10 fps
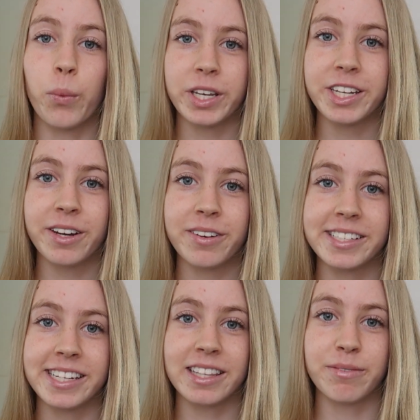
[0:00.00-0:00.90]
When you go and
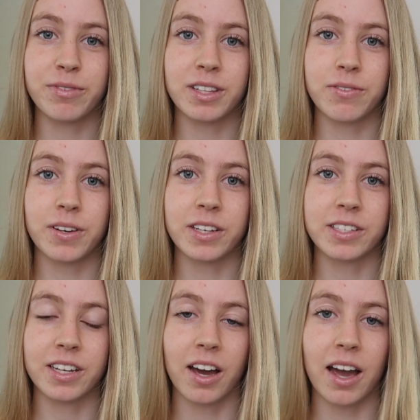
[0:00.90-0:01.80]
see them for the
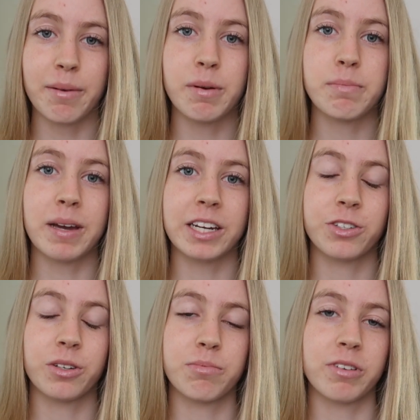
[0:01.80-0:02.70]
first time, make
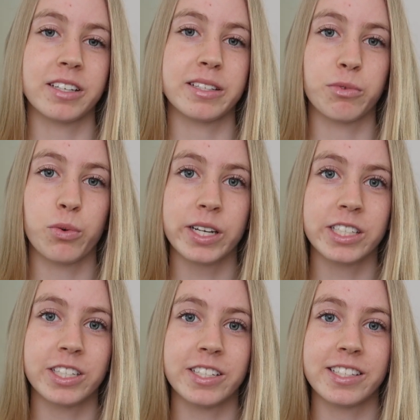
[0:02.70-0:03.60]
sure to bring some
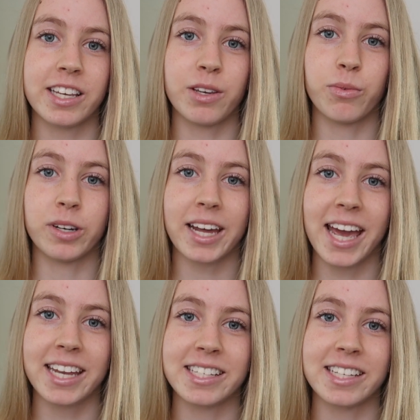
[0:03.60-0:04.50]
questions that you want
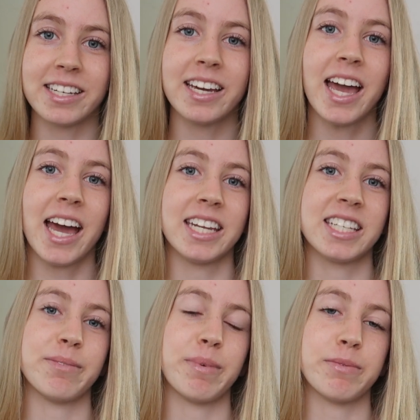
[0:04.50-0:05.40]
answered and
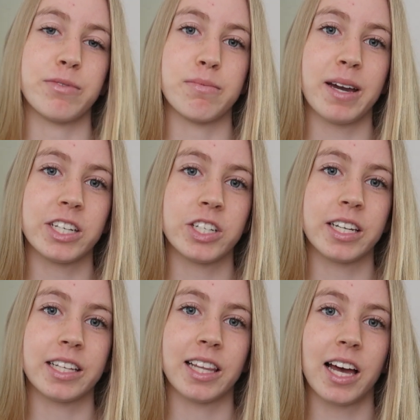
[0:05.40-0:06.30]
some information
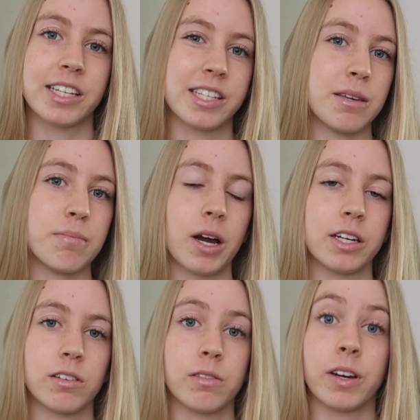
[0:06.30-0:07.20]
in class that you might
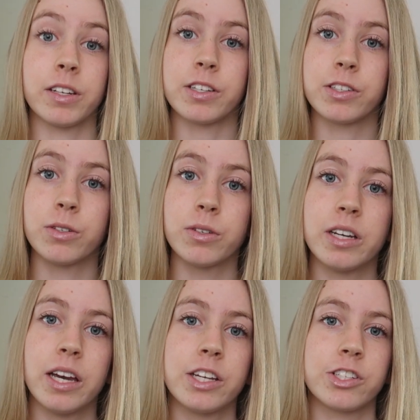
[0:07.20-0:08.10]
not have
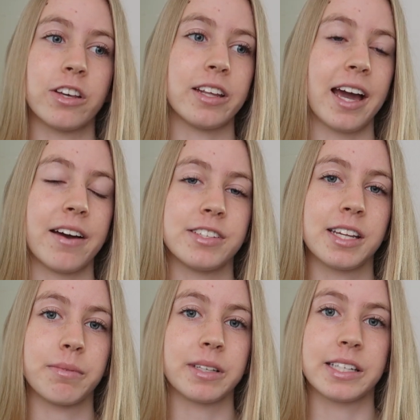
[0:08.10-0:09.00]
understood, so they have
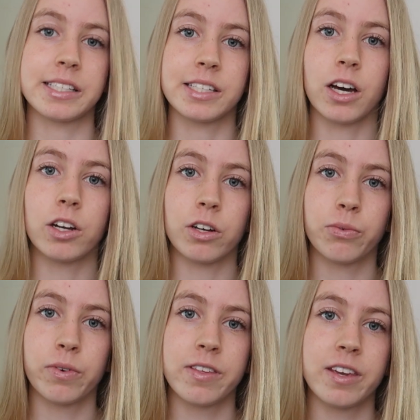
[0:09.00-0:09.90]
something to start
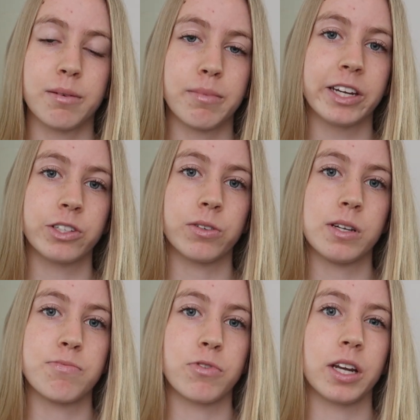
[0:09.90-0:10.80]
off with you, and make sure
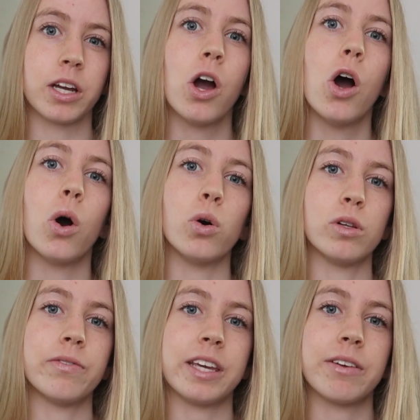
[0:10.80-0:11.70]
you bring
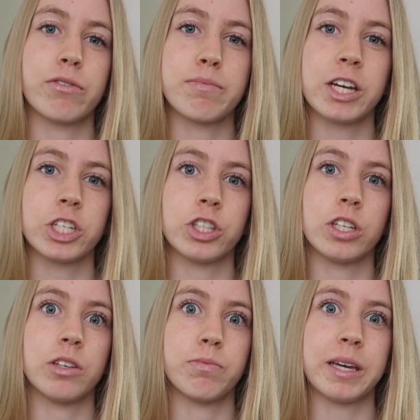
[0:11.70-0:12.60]
all of the information
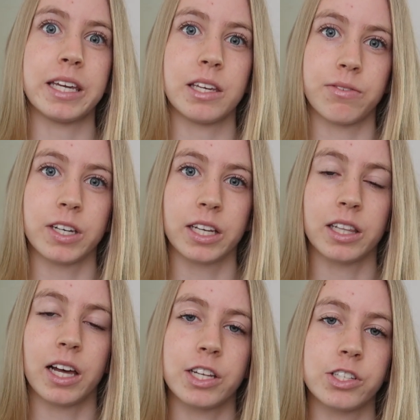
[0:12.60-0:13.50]
that you've been given in
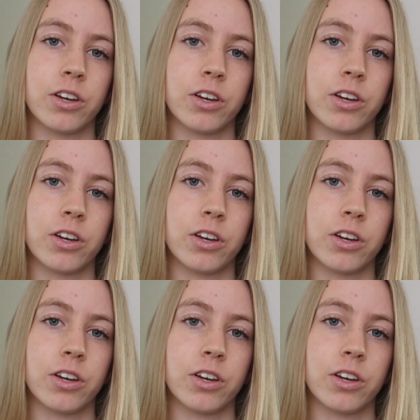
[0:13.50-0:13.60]
class.